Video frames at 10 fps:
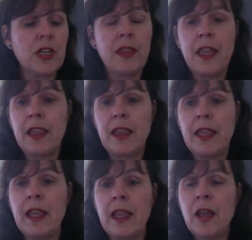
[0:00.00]
and then
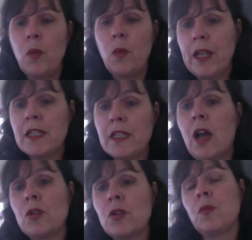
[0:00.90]
they went
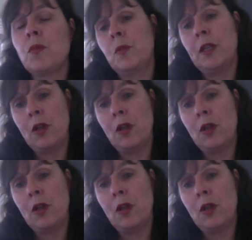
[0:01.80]
out to what we